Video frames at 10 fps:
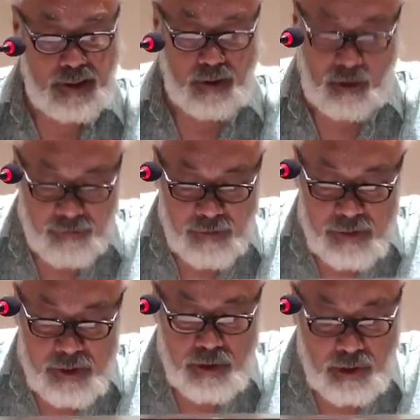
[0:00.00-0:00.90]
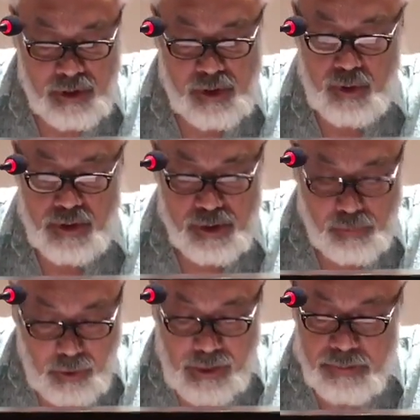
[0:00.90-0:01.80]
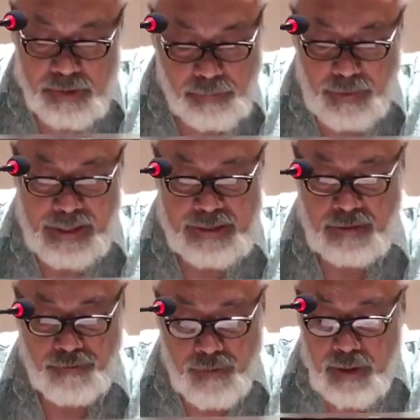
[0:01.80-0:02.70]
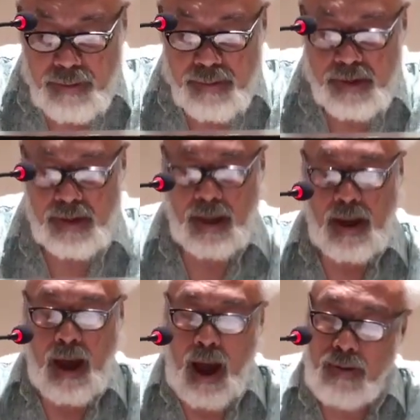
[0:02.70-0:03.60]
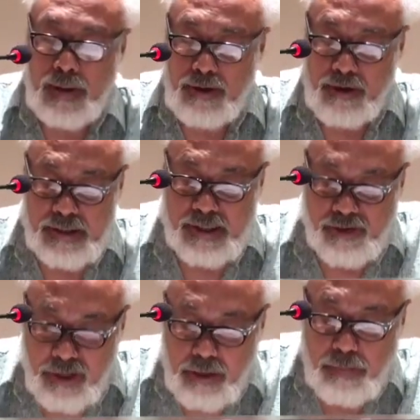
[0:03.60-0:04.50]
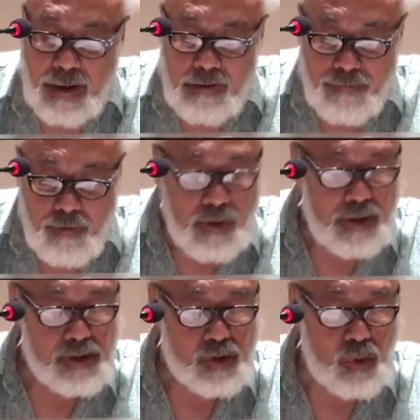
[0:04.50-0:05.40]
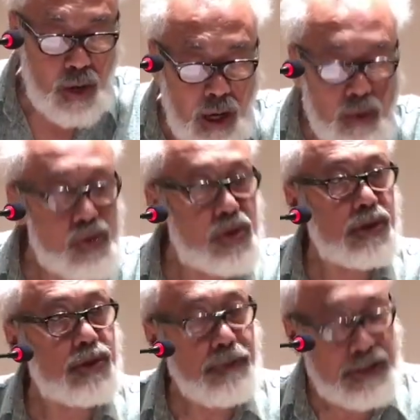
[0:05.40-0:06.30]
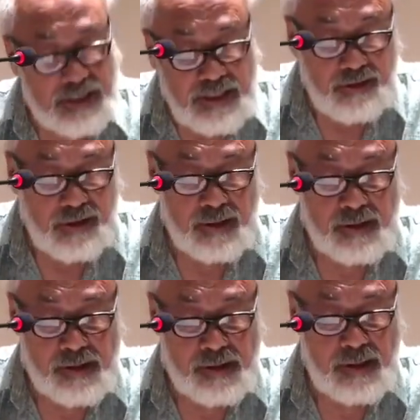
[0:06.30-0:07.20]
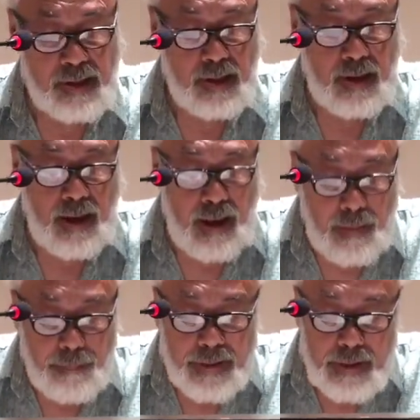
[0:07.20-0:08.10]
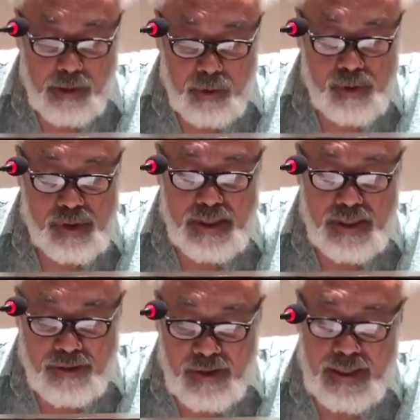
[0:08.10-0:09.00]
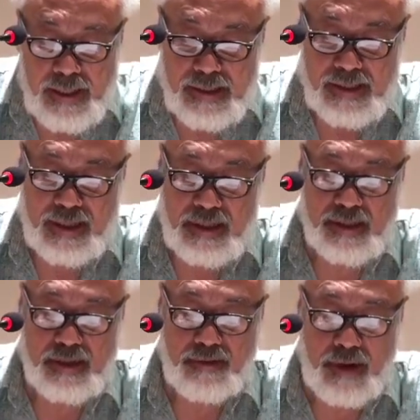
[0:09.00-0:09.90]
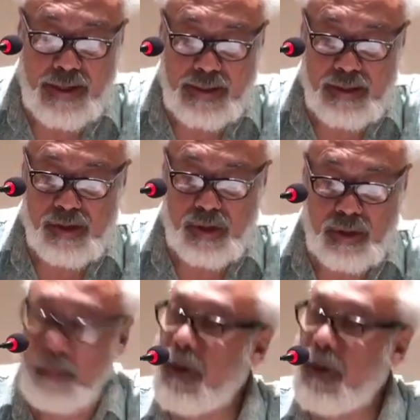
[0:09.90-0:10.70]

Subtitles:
novels, short stories, poems, plays, and films, I will restrict my focus to how such materials have been used in critical discursive writings on the